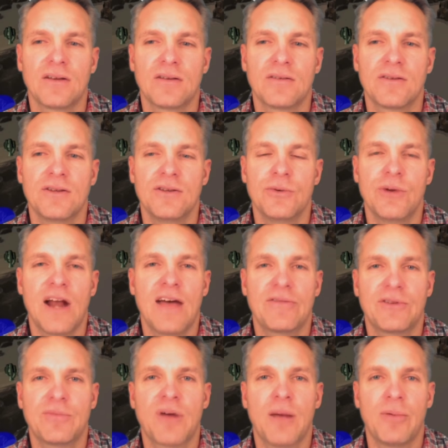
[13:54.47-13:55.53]
You would
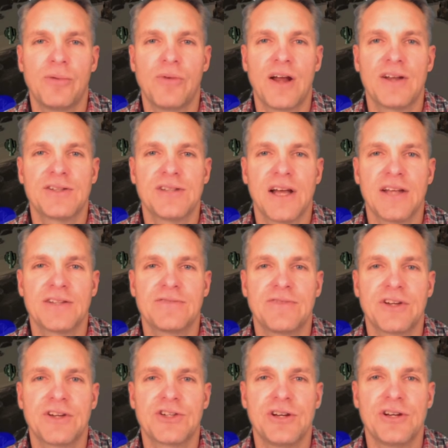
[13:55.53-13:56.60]
have to probably write a science
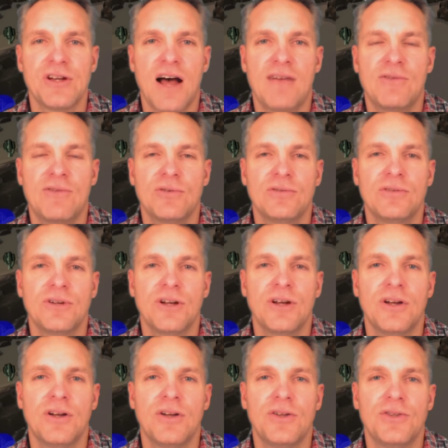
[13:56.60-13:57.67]
fiction novel
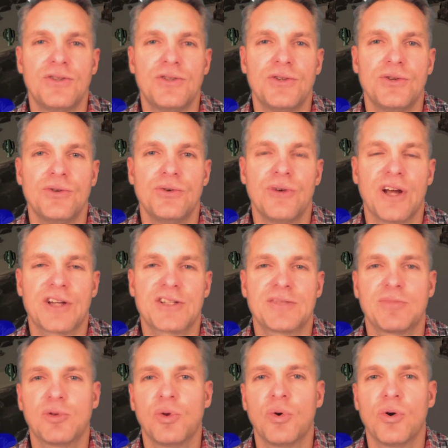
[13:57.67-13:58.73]
to
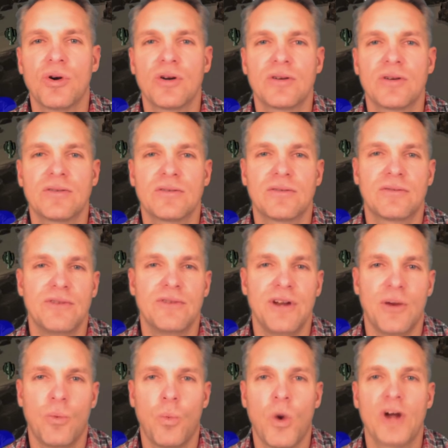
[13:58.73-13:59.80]
explore,
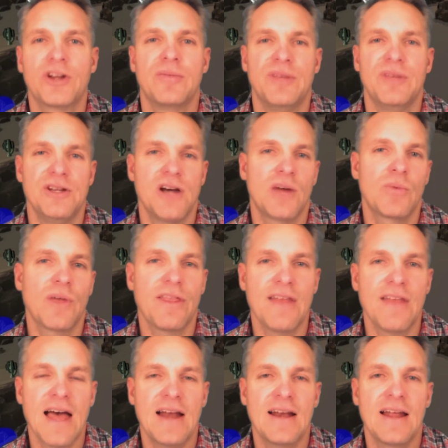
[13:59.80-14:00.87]
what could be done with
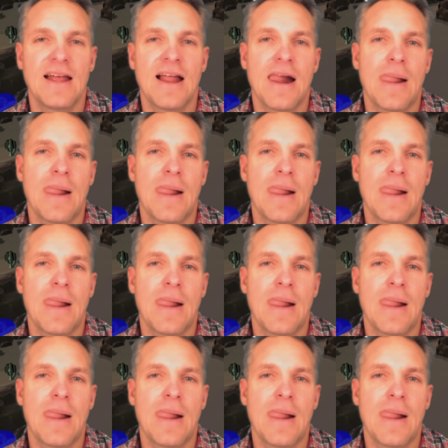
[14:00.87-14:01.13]
that.